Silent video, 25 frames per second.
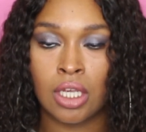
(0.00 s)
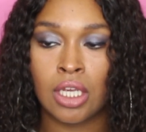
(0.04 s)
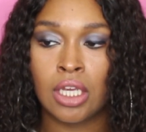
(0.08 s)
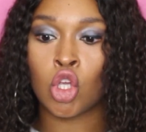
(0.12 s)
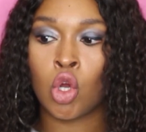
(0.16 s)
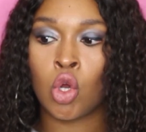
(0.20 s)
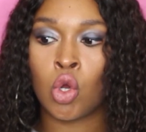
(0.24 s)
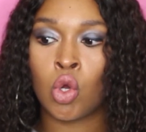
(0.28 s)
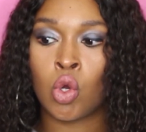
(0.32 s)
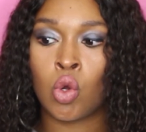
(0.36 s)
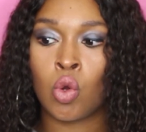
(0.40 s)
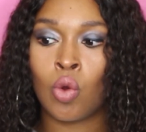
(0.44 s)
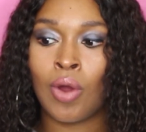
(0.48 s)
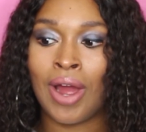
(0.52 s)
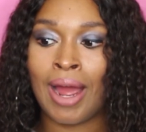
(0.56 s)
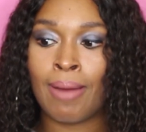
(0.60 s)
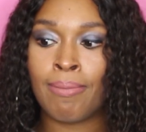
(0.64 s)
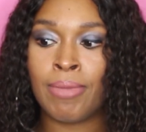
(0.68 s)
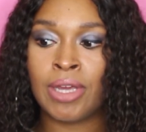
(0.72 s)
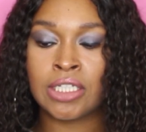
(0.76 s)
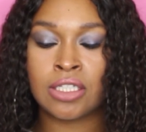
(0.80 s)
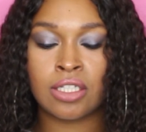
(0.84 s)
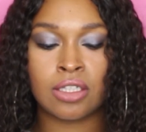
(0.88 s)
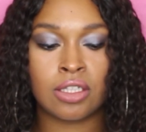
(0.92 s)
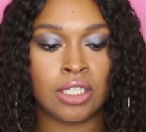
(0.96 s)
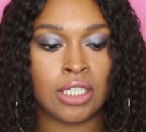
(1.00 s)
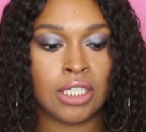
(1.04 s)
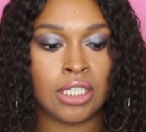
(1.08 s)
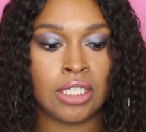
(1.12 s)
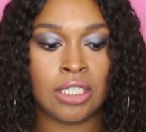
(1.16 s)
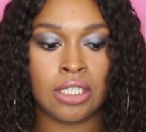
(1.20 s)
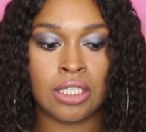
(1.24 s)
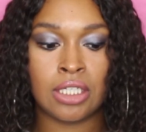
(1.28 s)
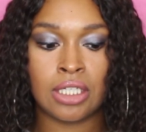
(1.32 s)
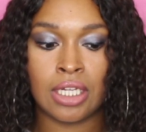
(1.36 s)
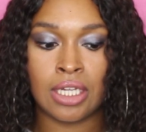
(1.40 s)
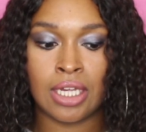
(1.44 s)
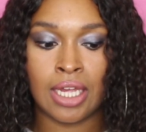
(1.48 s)
So I
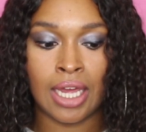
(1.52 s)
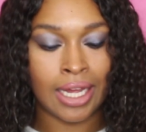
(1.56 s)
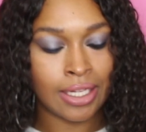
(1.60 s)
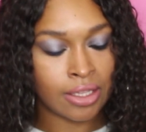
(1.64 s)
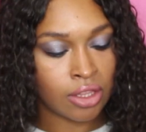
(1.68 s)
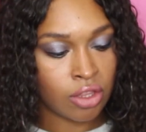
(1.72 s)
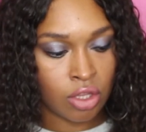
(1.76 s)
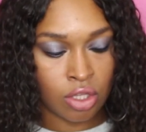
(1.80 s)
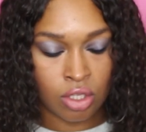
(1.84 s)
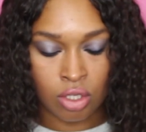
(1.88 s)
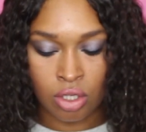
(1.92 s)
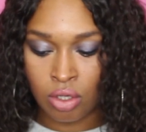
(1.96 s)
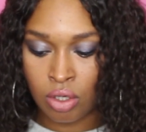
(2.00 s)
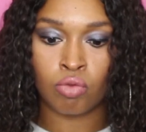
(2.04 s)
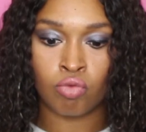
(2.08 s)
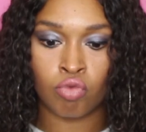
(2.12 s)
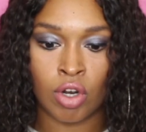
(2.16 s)
basically got the